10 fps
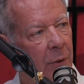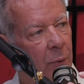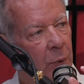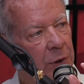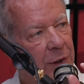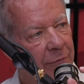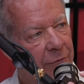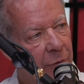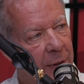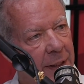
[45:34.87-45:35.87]
was a
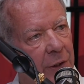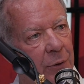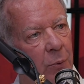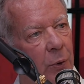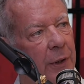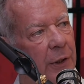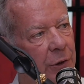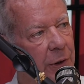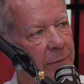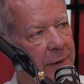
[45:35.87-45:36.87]
friend more than a
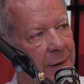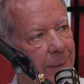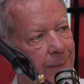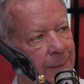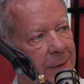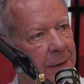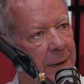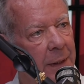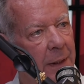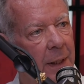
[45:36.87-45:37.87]
servant.
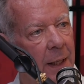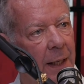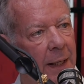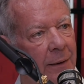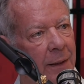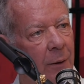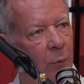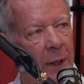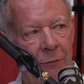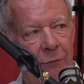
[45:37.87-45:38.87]
Uh, and, and
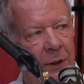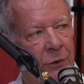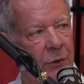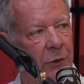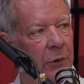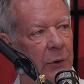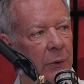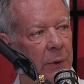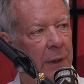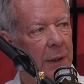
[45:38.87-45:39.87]
what do friends
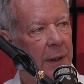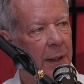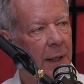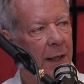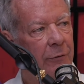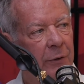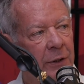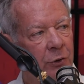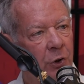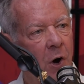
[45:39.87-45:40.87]
do? Uh,
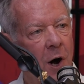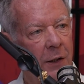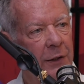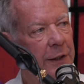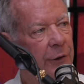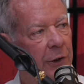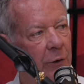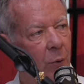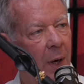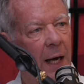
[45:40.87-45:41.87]
friends talk to each
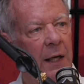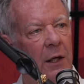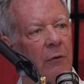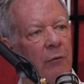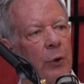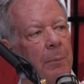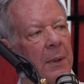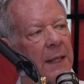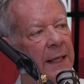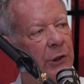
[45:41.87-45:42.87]
other. Why? For the
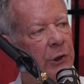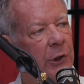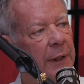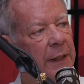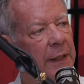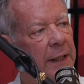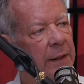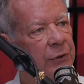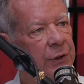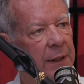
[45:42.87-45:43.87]
pleasure it
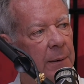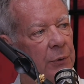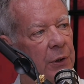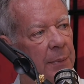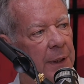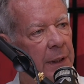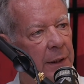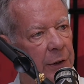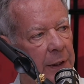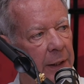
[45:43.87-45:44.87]
gives them to
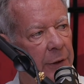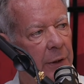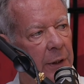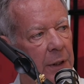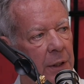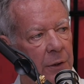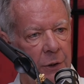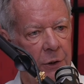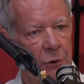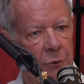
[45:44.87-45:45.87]
be together.
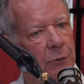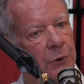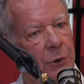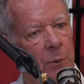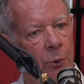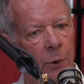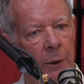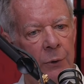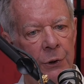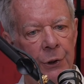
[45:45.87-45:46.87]
So this is what was so
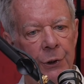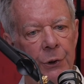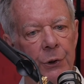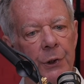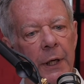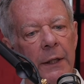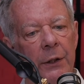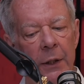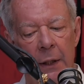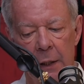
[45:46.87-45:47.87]
important when Jesus
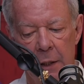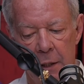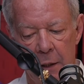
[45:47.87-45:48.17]
said uh,